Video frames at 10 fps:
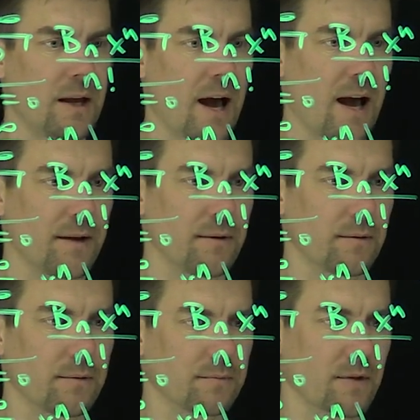
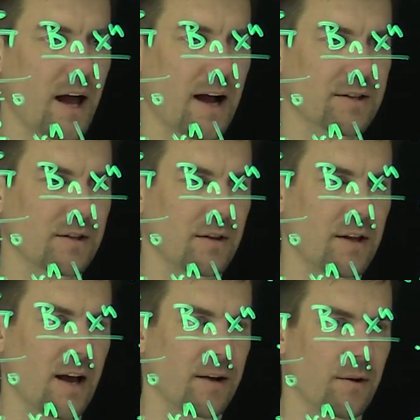bn x to
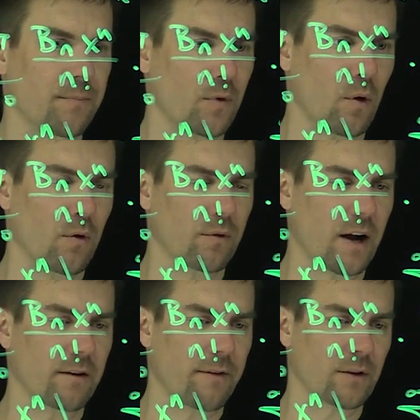the n
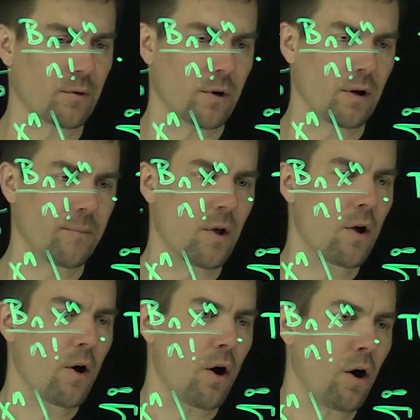over n factorial.
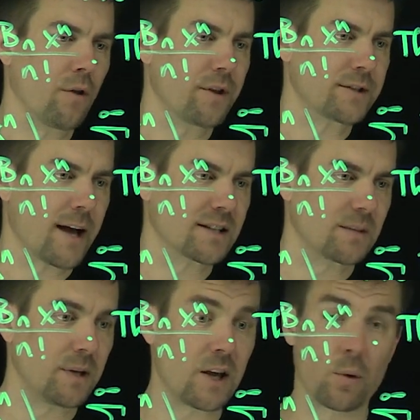All this has
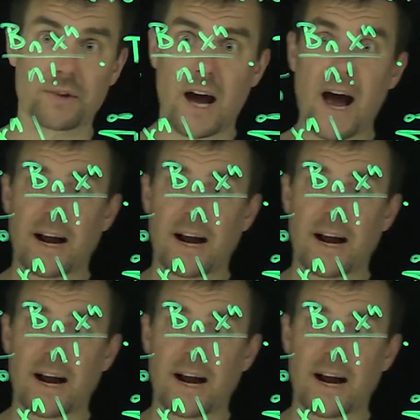to be equal to